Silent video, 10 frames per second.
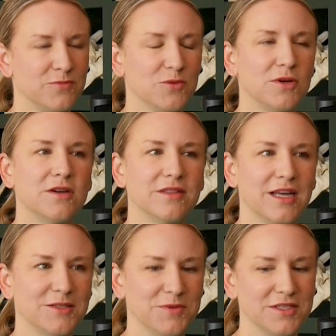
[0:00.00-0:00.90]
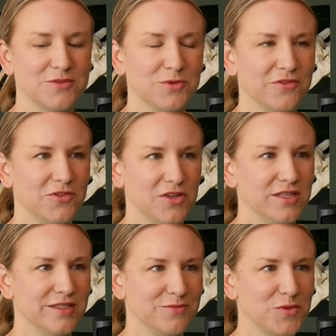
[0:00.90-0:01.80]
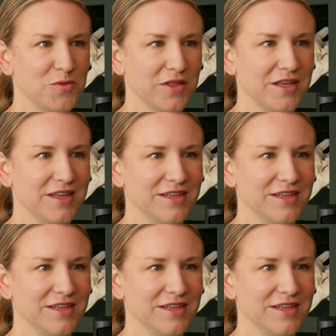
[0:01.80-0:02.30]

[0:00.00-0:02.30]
Well, that's because we're foodies and we really